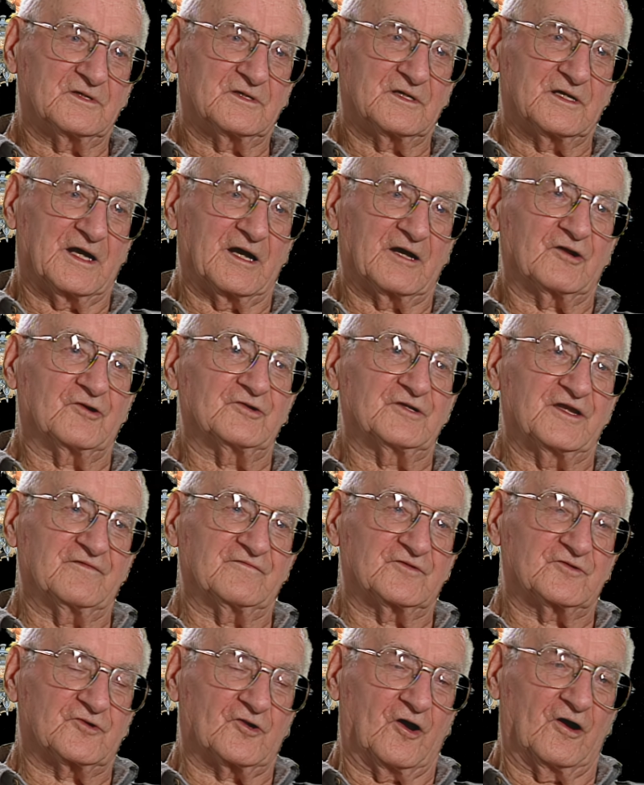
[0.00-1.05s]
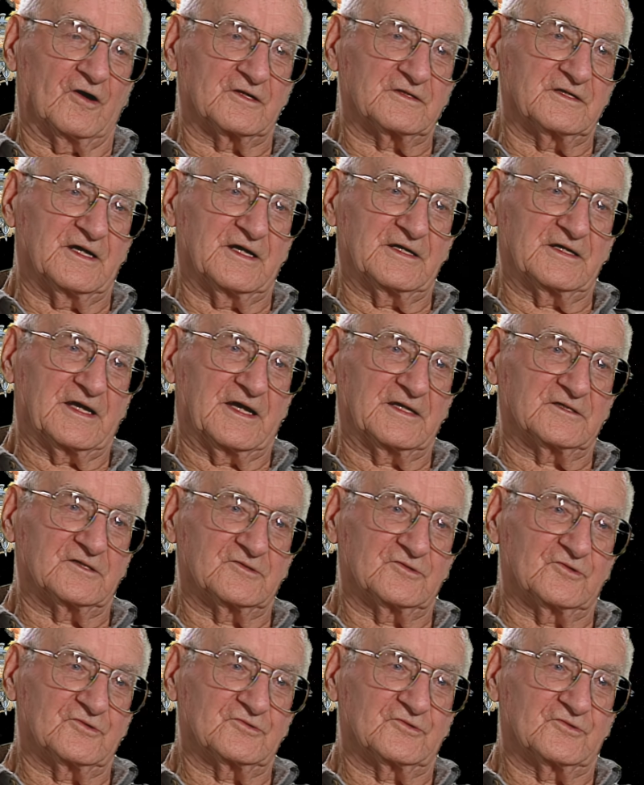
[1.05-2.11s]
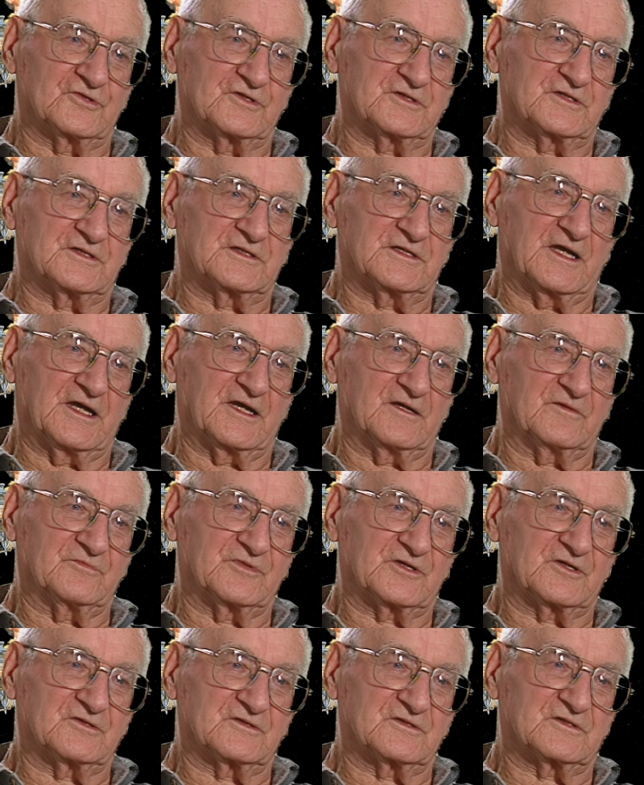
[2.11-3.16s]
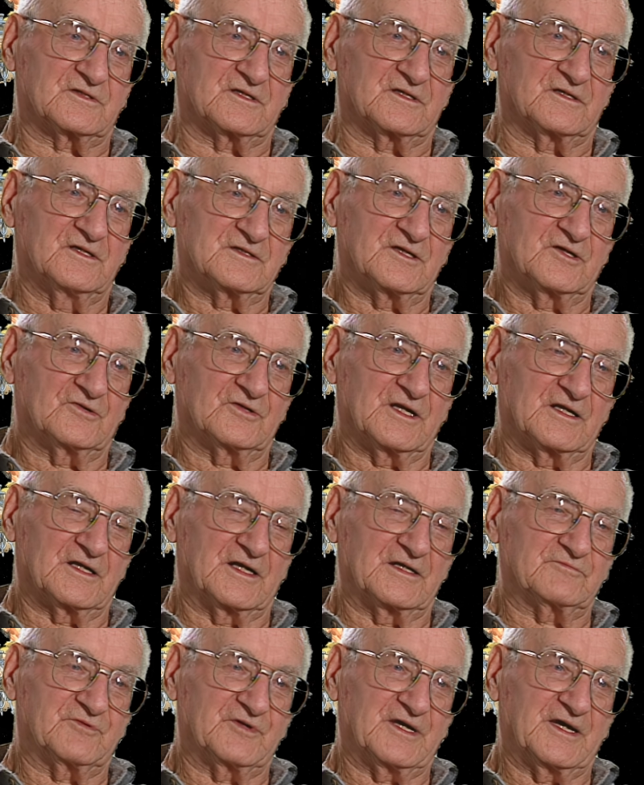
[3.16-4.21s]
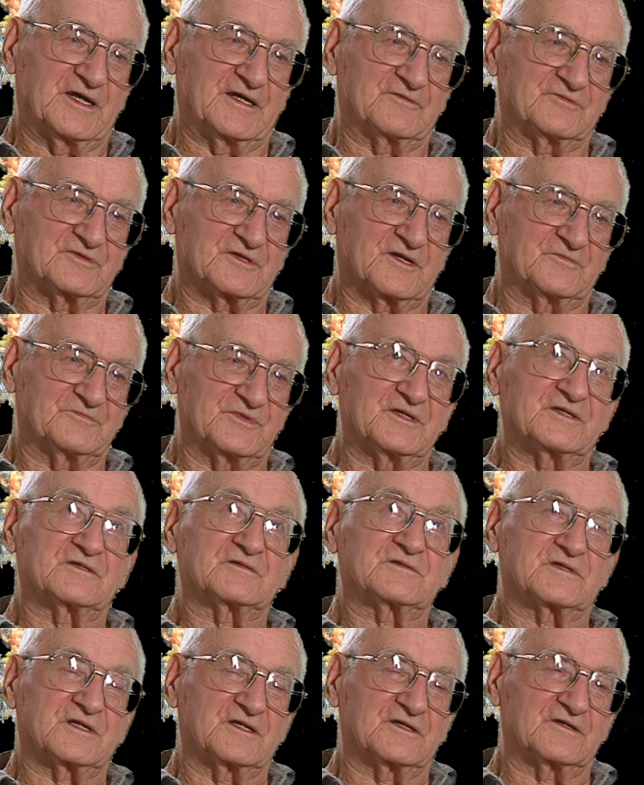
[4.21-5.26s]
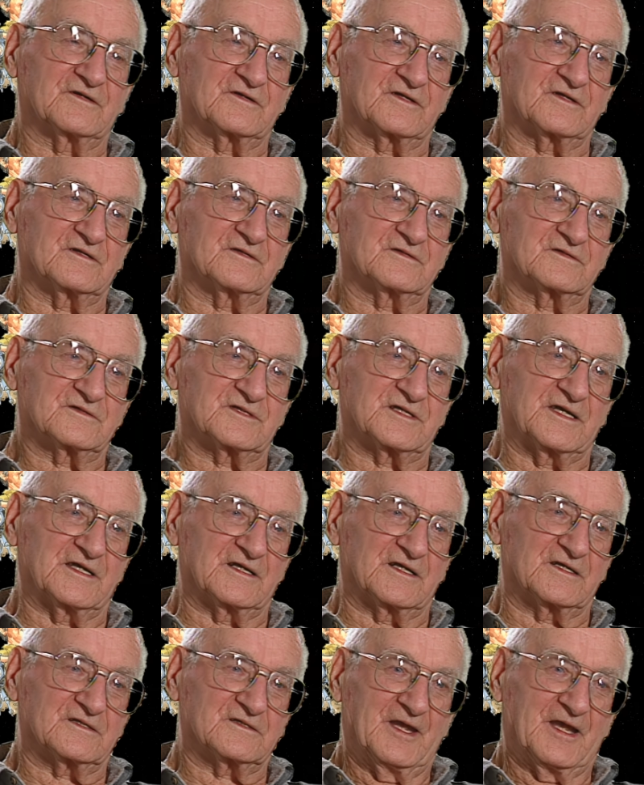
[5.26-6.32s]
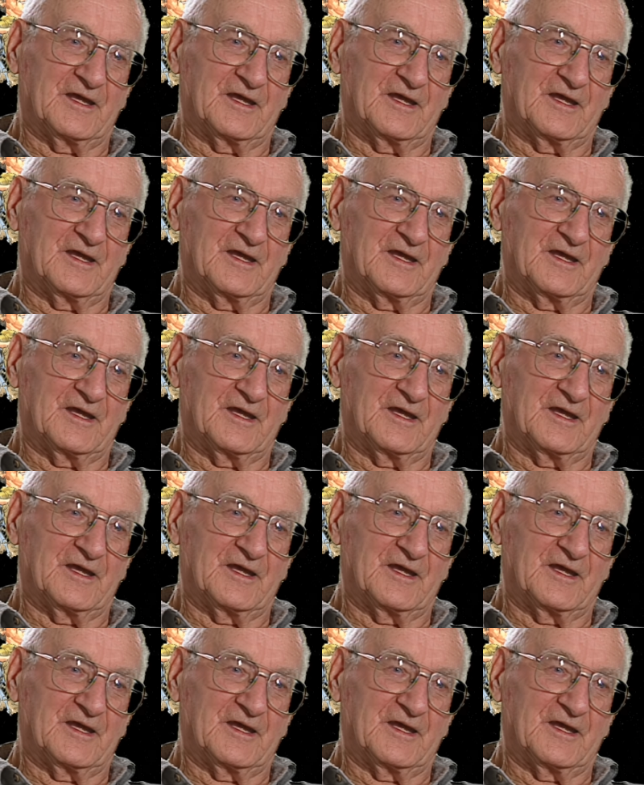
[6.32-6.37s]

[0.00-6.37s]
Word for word: I couldn't even draw at night. I had to do it during the day because the only light we had was up in the center of the ceiling.